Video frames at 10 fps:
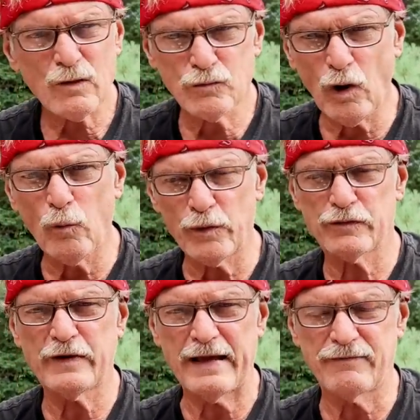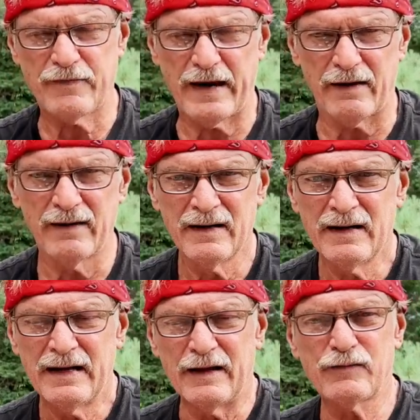So we're safe there.
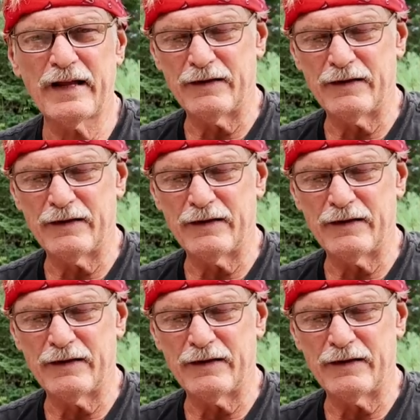It's